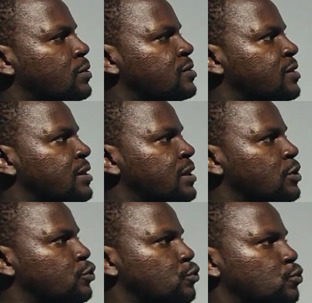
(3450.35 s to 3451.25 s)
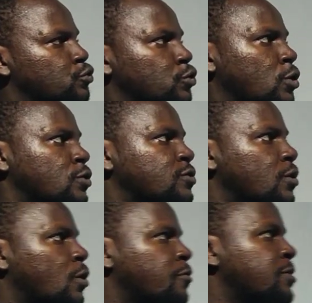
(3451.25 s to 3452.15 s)
containing two
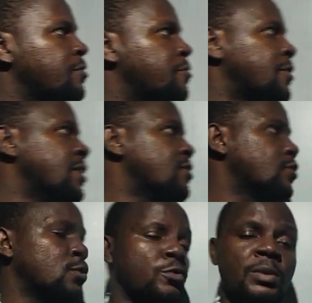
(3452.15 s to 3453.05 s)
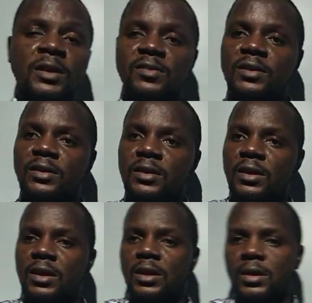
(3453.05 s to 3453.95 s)
salts of different solubility.
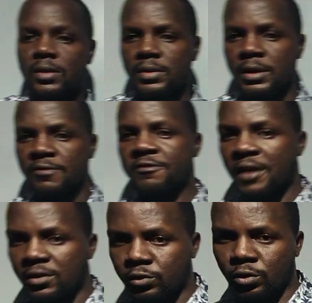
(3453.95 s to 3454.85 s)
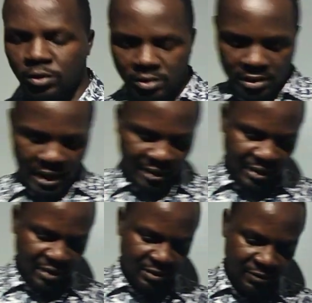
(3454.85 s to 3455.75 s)
The factor
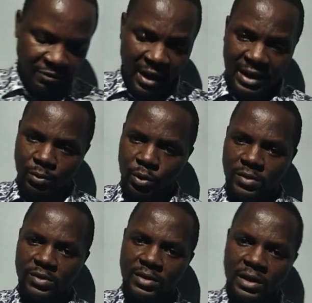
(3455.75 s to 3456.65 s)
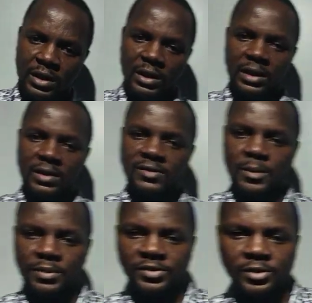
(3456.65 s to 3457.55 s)
that defines what the
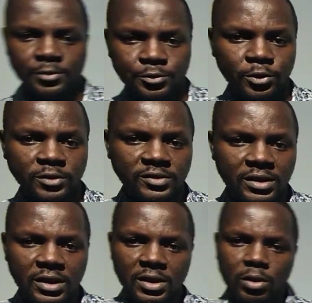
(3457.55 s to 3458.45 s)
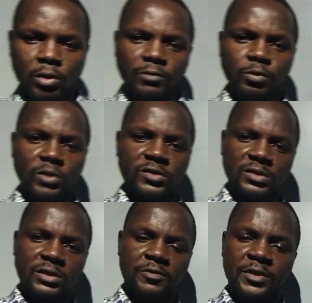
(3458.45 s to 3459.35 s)
separation of salt of what
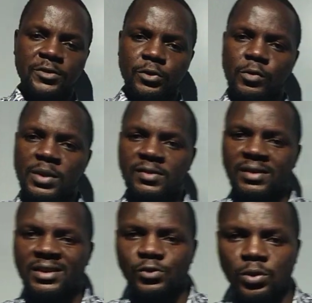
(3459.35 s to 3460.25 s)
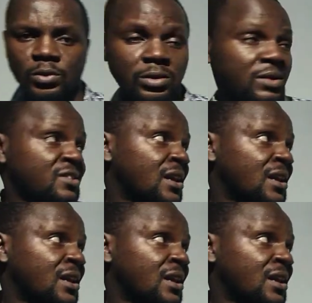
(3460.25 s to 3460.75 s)
different solubility is called